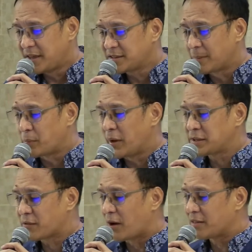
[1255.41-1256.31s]
Since the
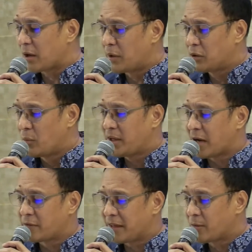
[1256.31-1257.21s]
priests thought they were
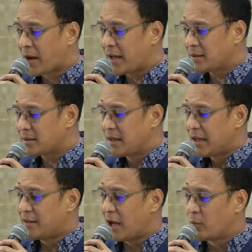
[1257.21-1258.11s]
doing everything right,
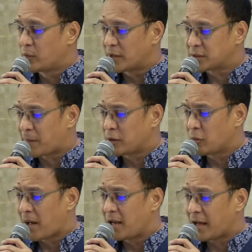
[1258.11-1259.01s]
they would
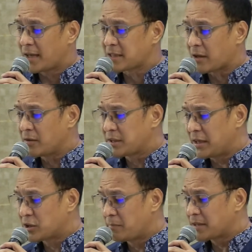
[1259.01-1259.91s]
respond to Malachi's
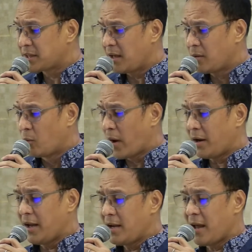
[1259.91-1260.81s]
accusation by
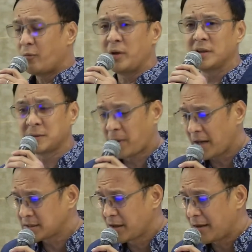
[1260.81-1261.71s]
saying, Wherein have we
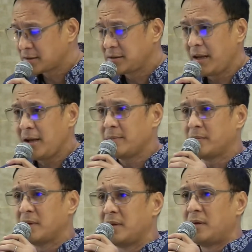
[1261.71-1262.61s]
despised God's
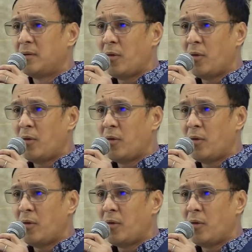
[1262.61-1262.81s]
name?